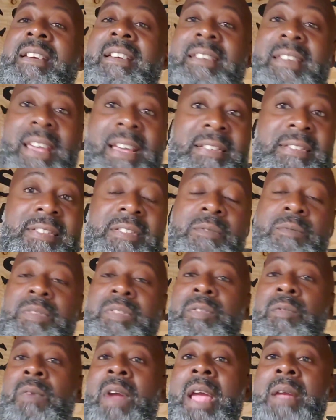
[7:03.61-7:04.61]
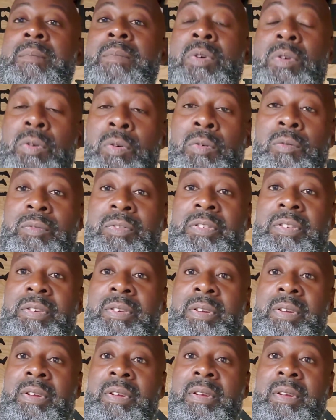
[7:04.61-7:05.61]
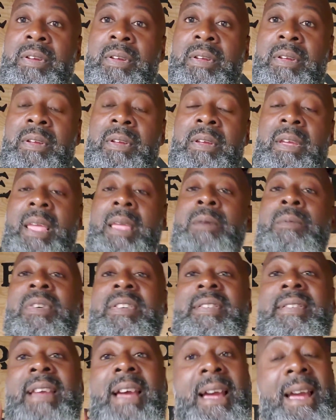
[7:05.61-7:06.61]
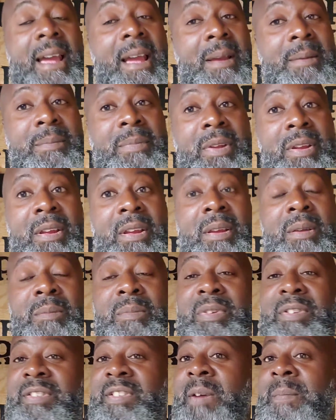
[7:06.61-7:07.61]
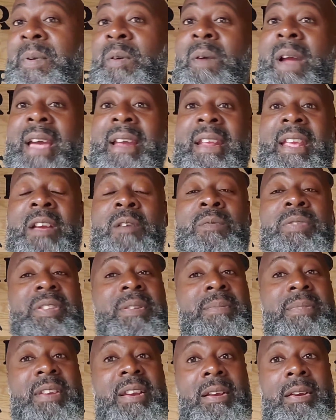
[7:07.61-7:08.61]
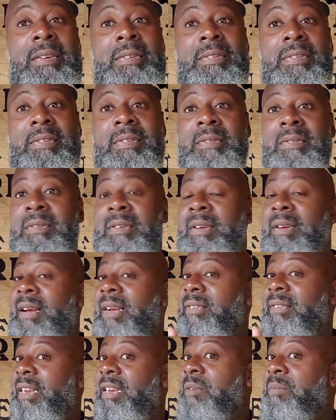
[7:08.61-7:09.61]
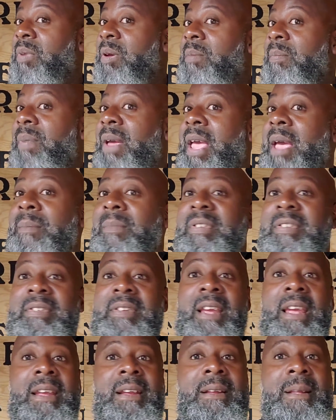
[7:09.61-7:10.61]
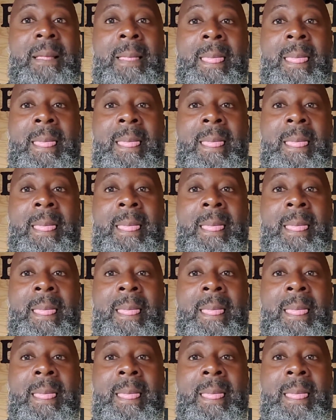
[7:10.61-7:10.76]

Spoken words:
Yes, with the right moves and with time. But jumping right in with them killers, I think it'd be a bad mistake.